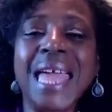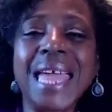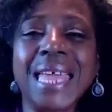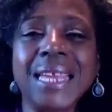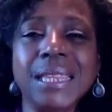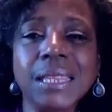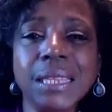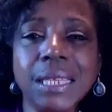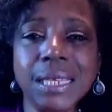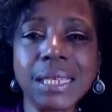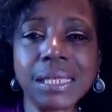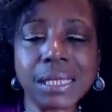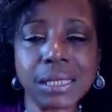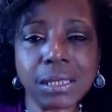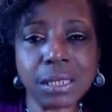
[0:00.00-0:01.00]
and
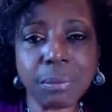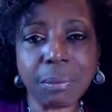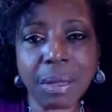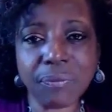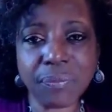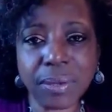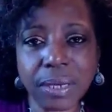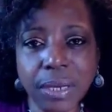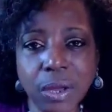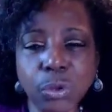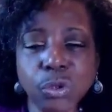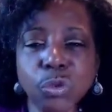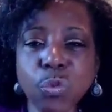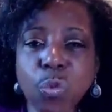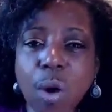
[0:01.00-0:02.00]
listen to my
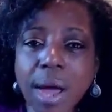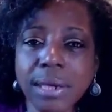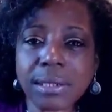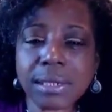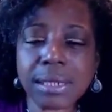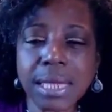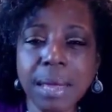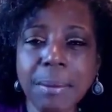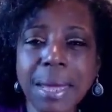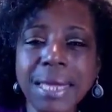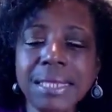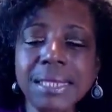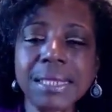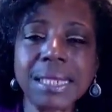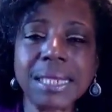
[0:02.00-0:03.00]
videos. Watch them
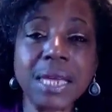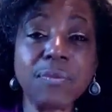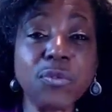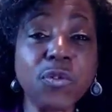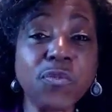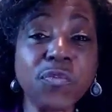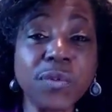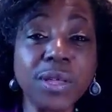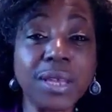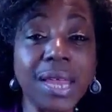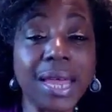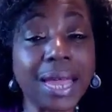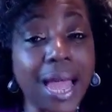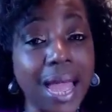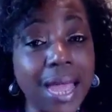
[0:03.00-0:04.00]
and see if you feel
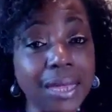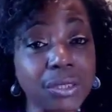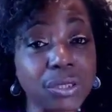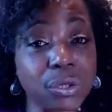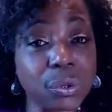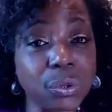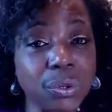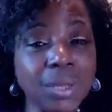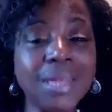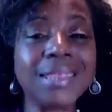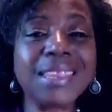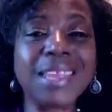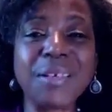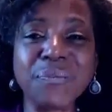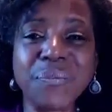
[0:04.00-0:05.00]
like I do
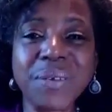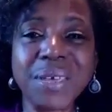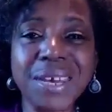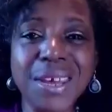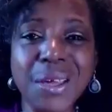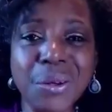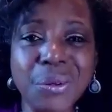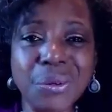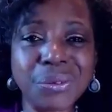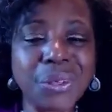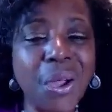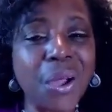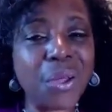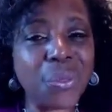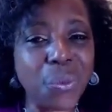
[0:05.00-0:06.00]
that videos
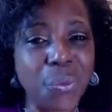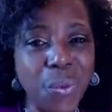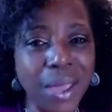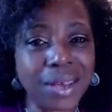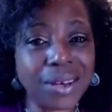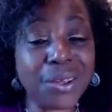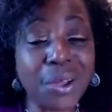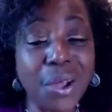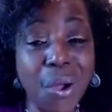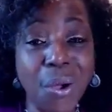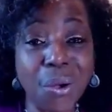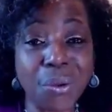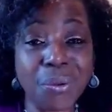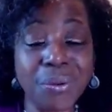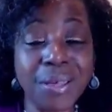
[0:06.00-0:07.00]
are the way to
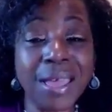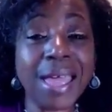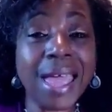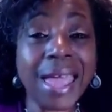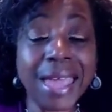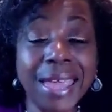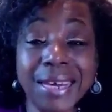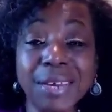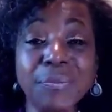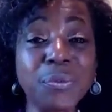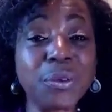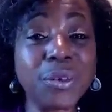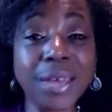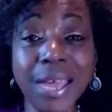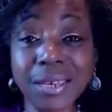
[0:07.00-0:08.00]
go and if
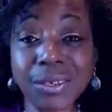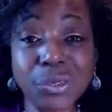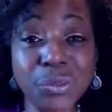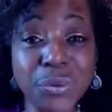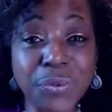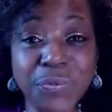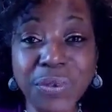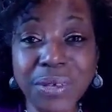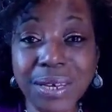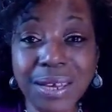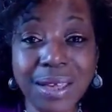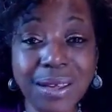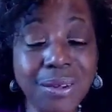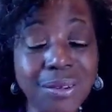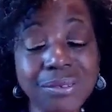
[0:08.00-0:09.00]
you're not doing
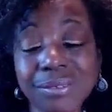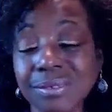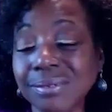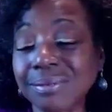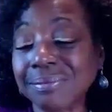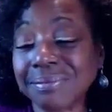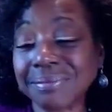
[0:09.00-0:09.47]
videos,